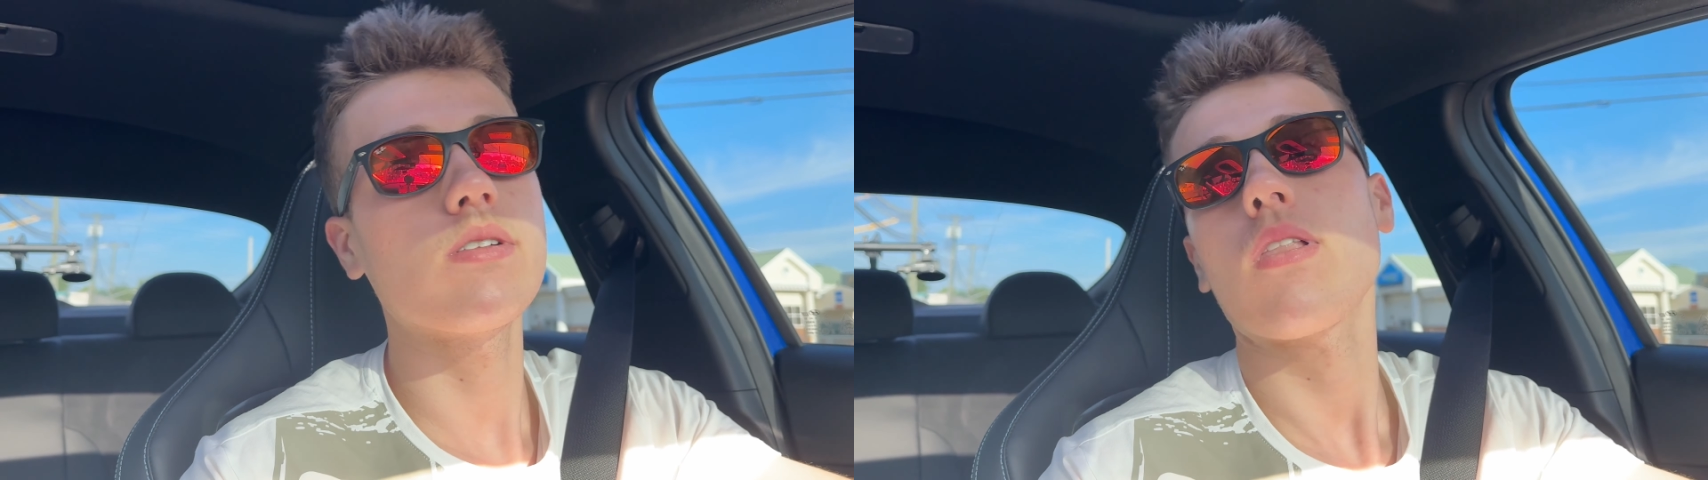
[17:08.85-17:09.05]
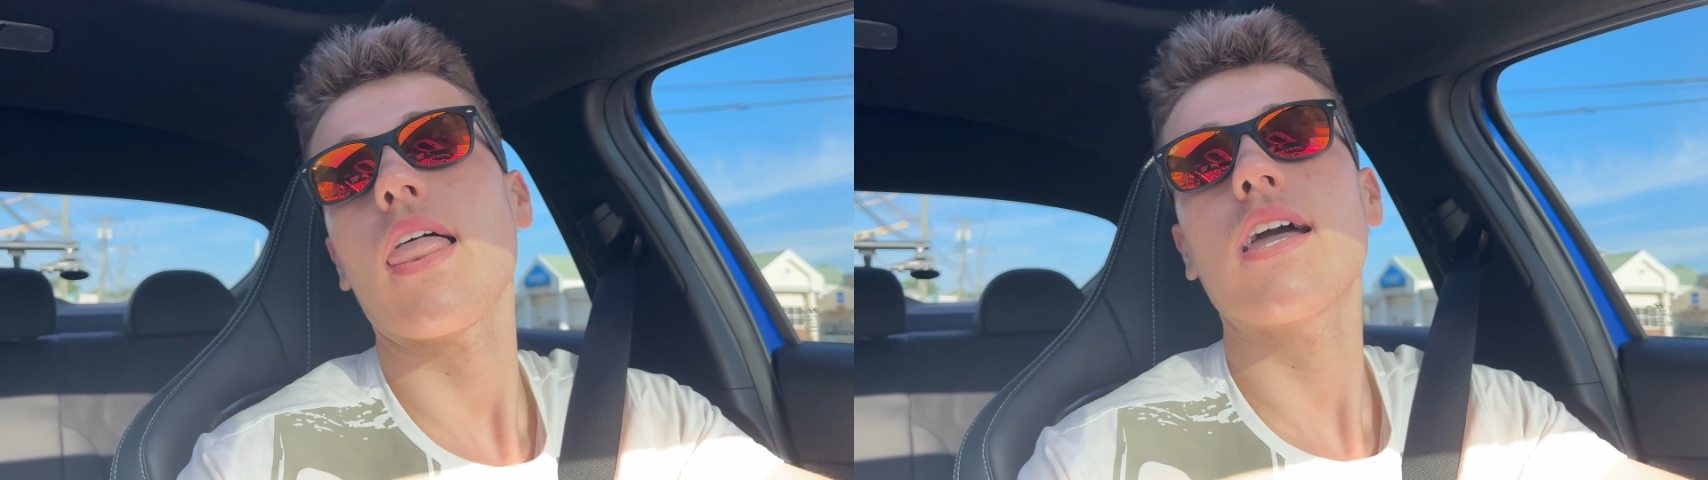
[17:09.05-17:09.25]

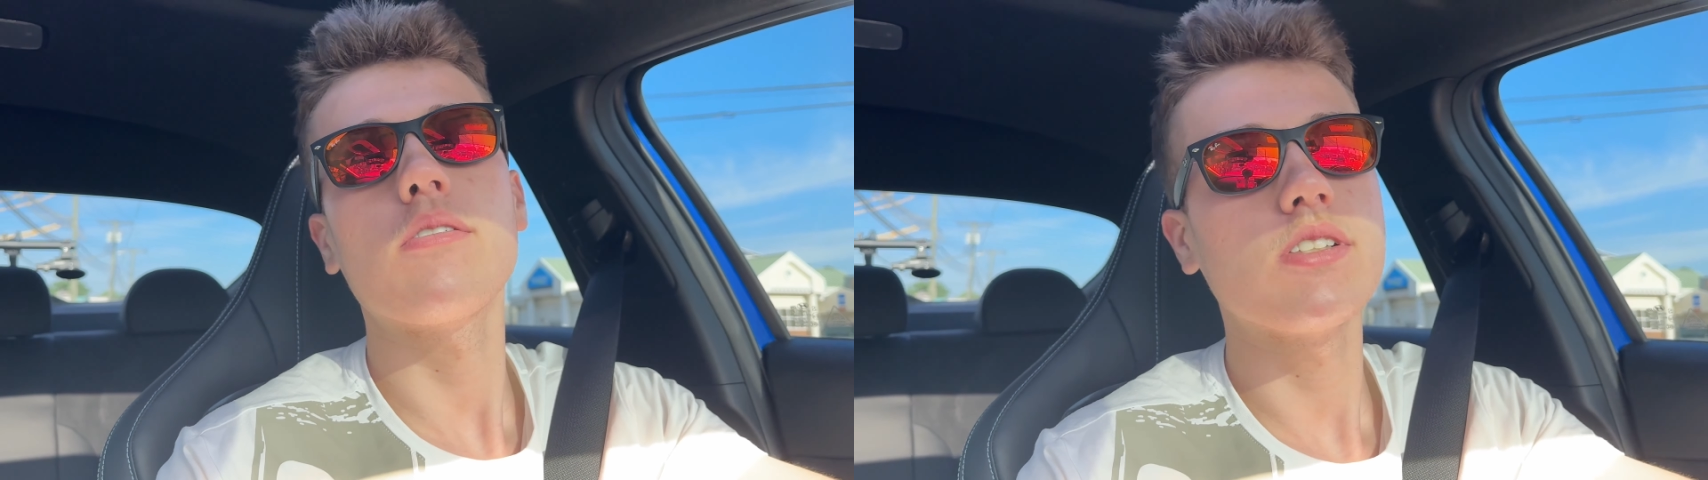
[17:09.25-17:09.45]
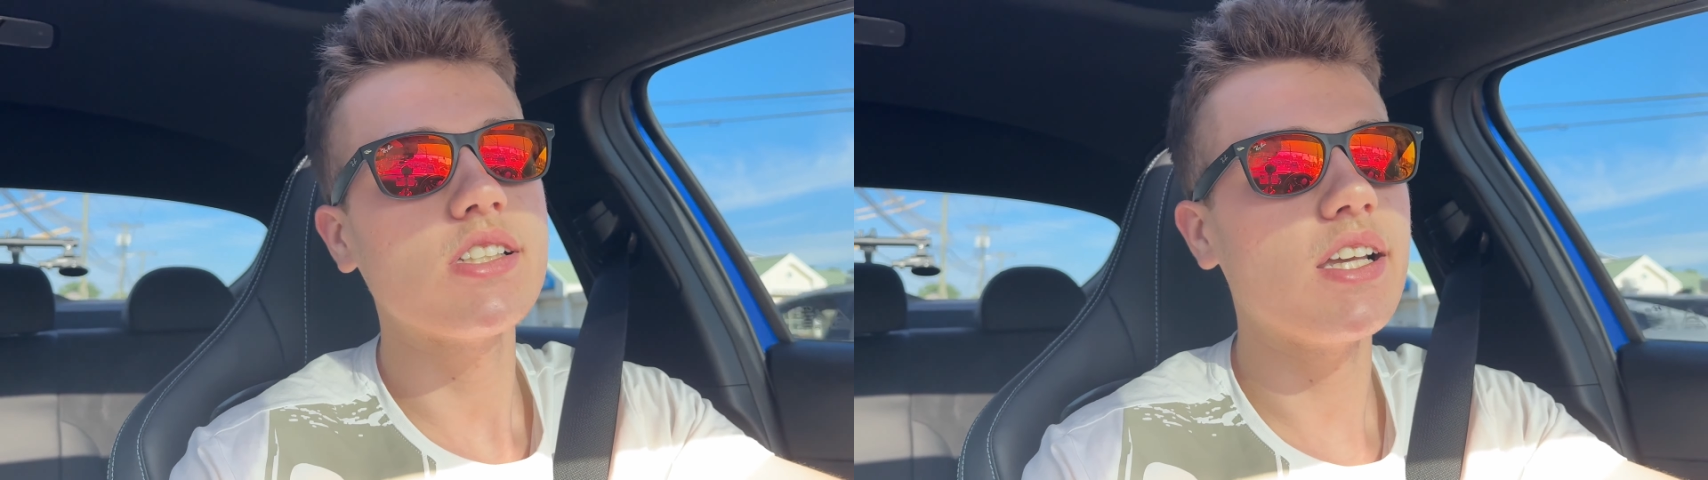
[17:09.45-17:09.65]
like I
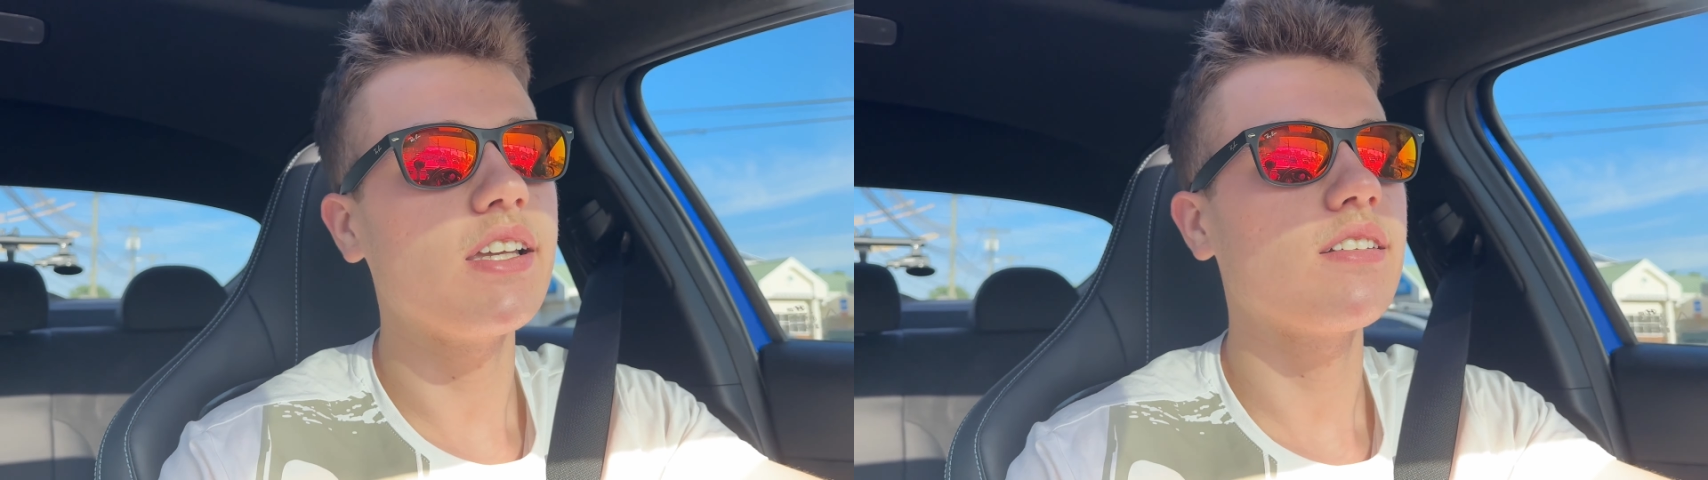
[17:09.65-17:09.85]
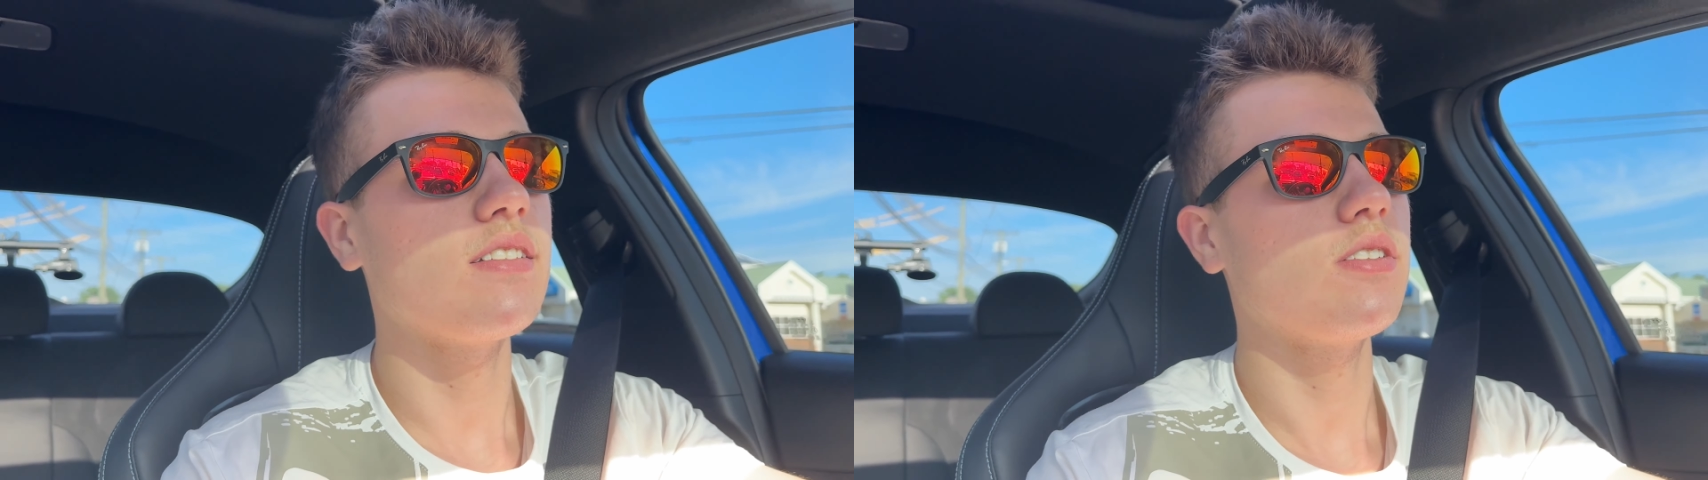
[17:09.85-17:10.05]
was
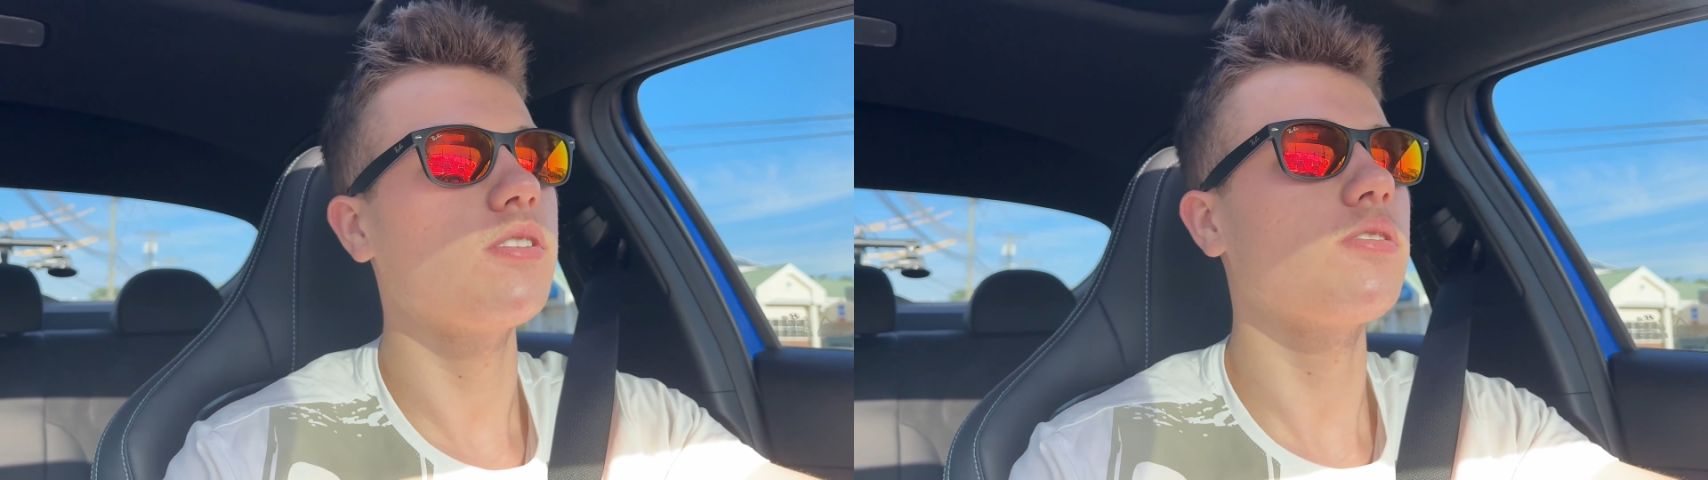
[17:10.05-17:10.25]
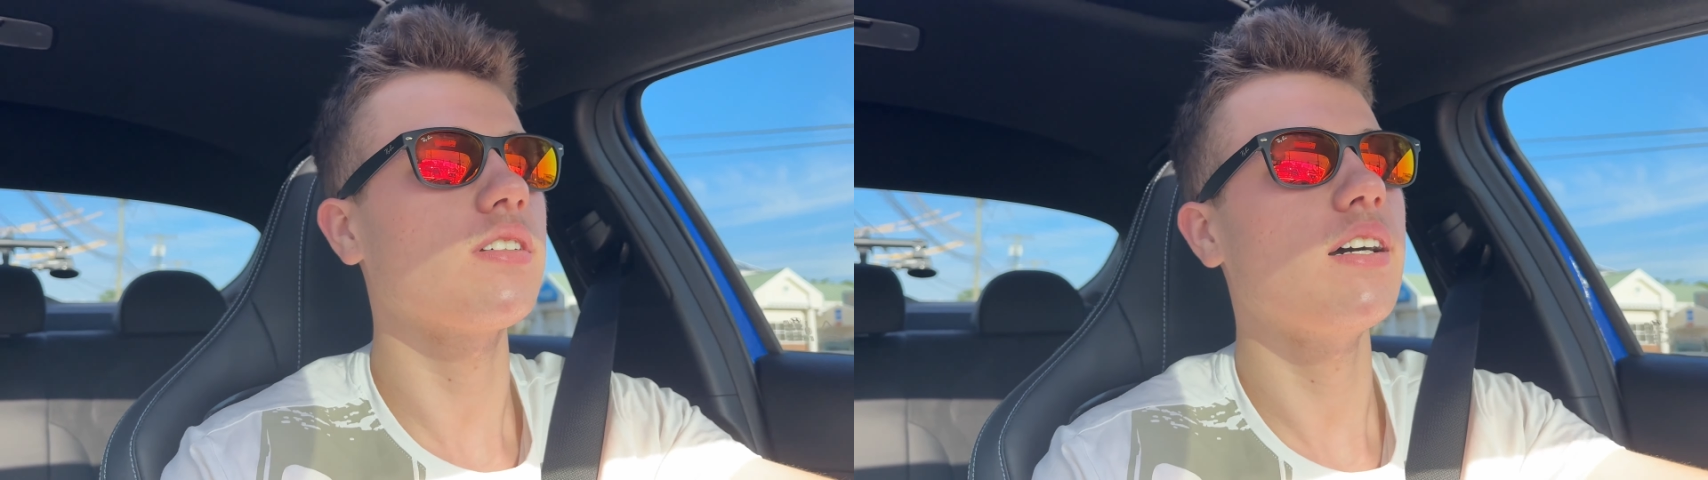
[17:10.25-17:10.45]
saying until I
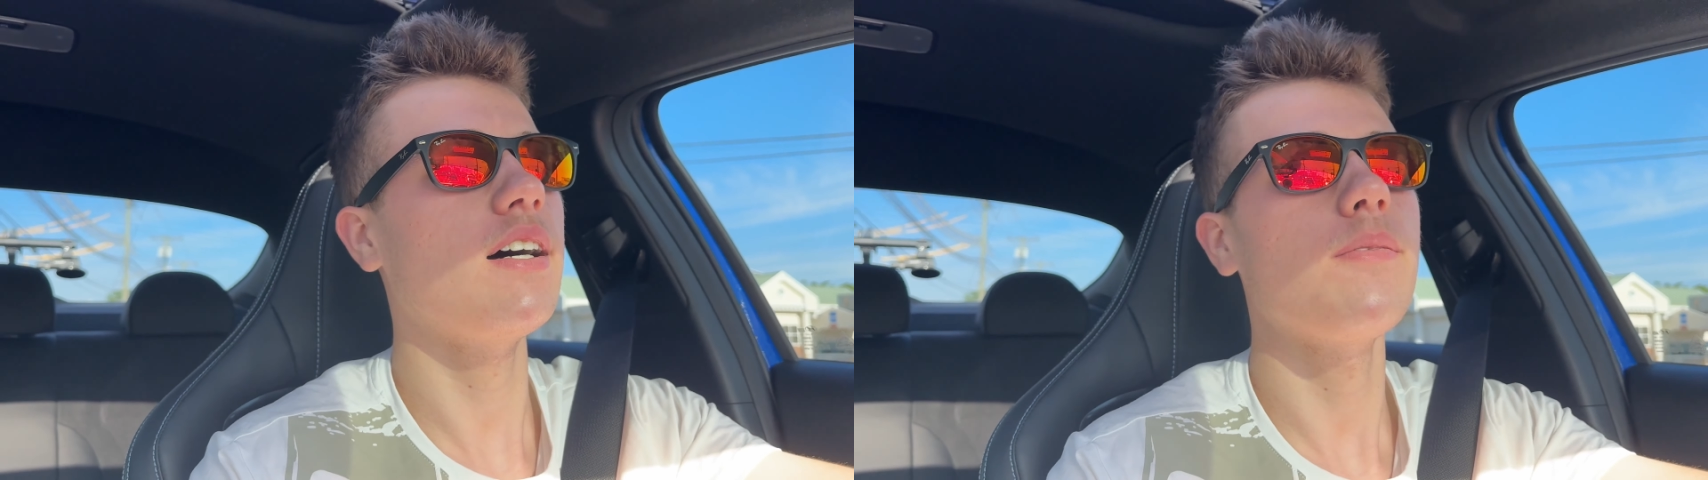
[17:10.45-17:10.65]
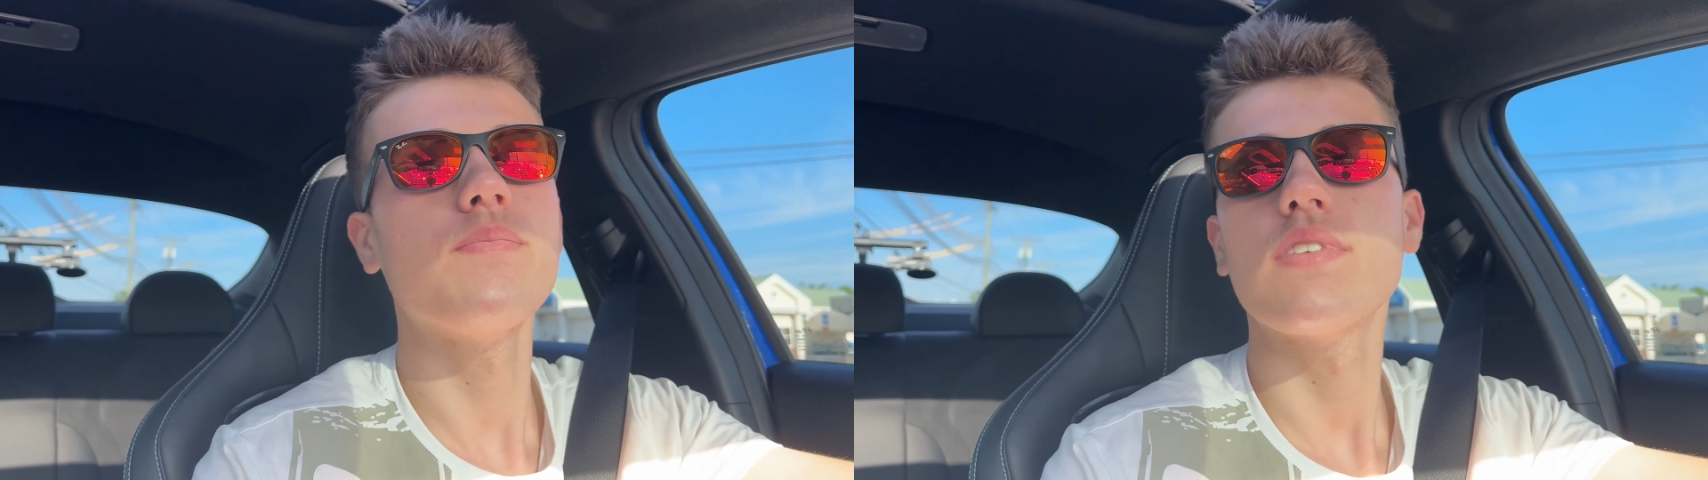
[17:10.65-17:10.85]
saw the cop,